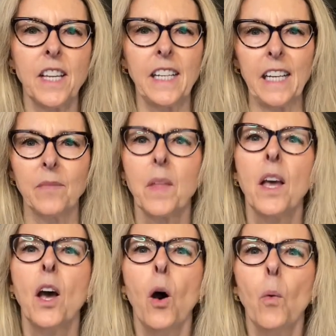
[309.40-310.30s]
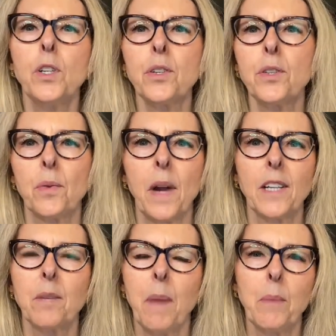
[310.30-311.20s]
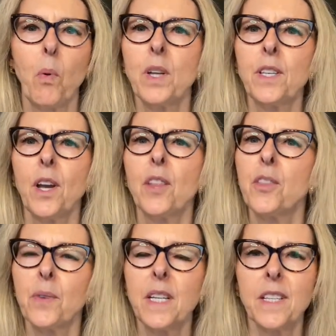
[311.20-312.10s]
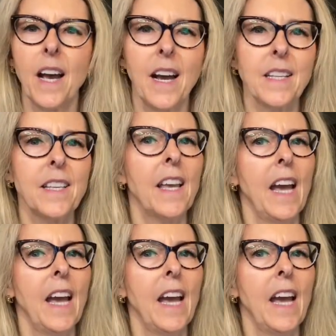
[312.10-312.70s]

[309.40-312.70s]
City, which is surrounded by Boise on three sides